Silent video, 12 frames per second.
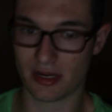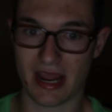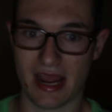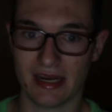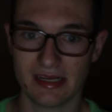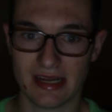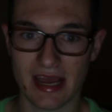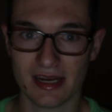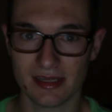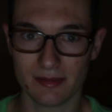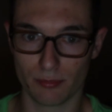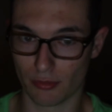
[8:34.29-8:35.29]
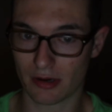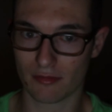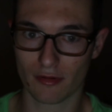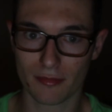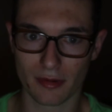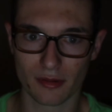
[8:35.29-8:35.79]
Handy dandy brick
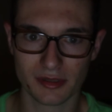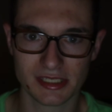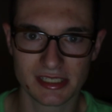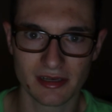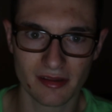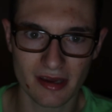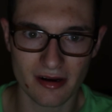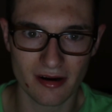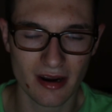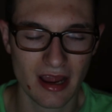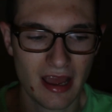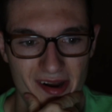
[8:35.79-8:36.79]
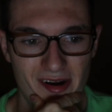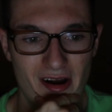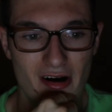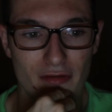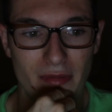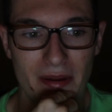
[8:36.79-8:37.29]
roomer was still there. I
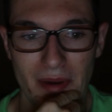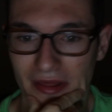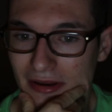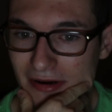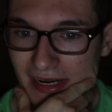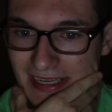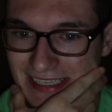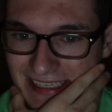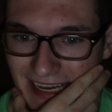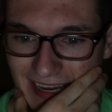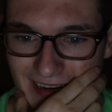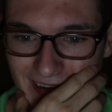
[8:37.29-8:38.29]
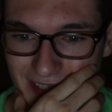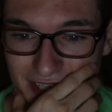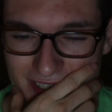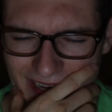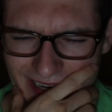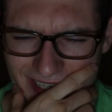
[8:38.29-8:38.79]
called my mother, and I said, she
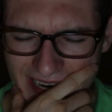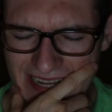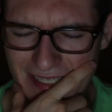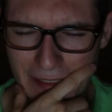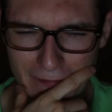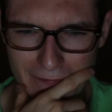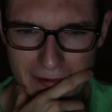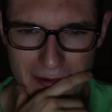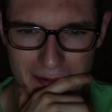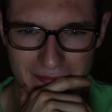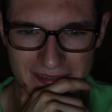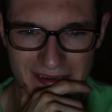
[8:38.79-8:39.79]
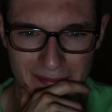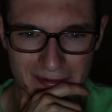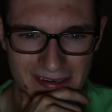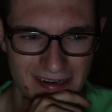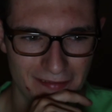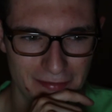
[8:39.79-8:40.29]
answered the phone with
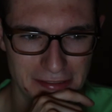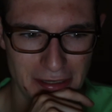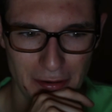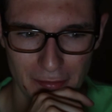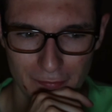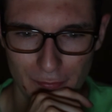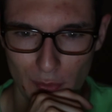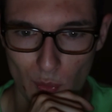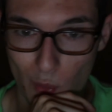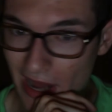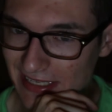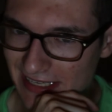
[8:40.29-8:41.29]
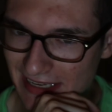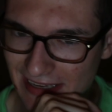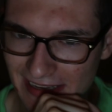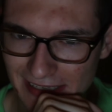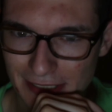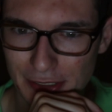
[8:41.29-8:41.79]
something of the tone of, what
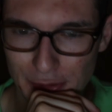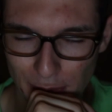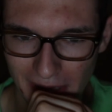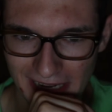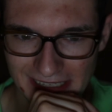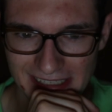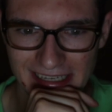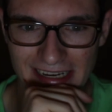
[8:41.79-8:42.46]
do you want?